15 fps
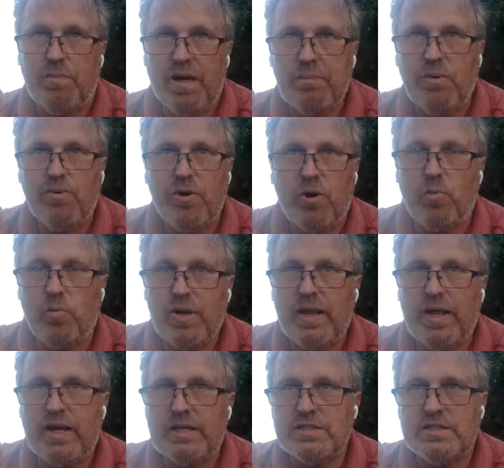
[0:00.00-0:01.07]
People don't
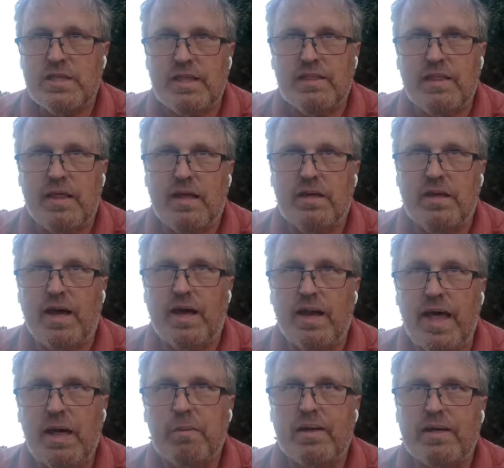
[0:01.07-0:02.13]
realize the
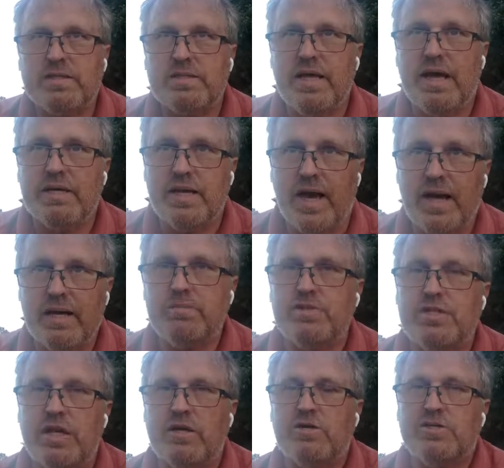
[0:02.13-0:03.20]
dynamics that
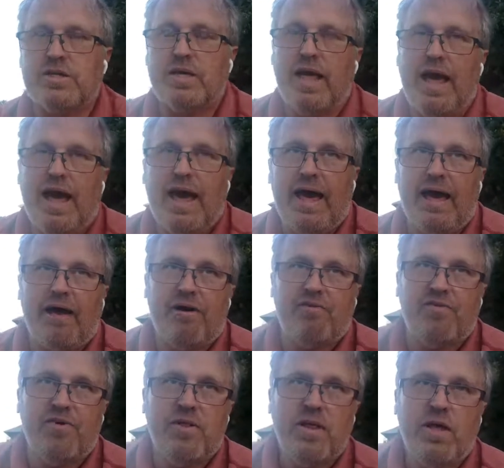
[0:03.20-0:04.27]
timeshares can
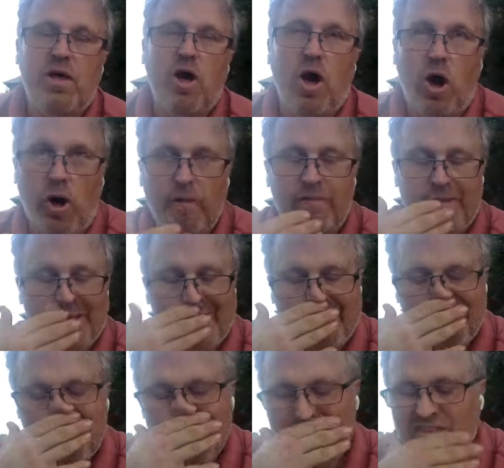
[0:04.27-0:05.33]
have on
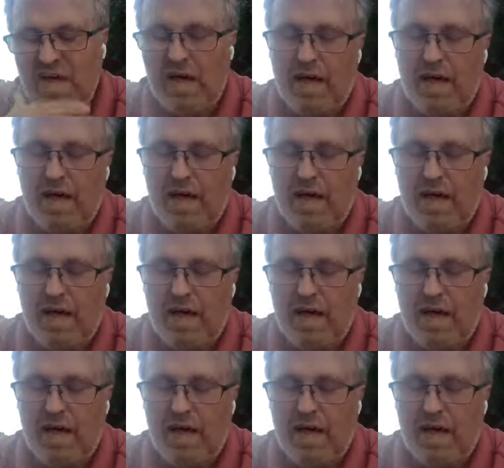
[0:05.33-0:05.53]
them.